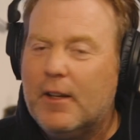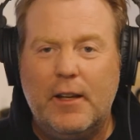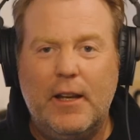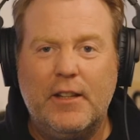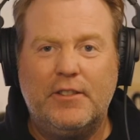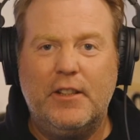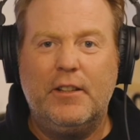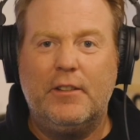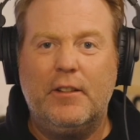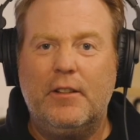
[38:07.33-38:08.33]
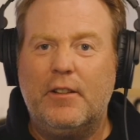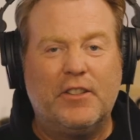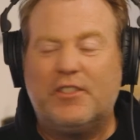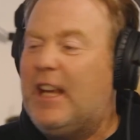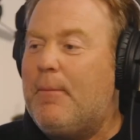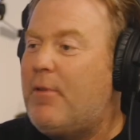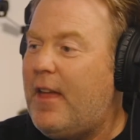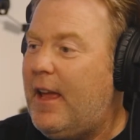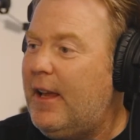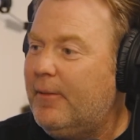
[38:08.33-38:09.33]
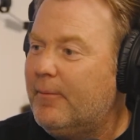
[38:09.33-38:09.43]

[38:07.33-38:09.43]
Is it the same thing?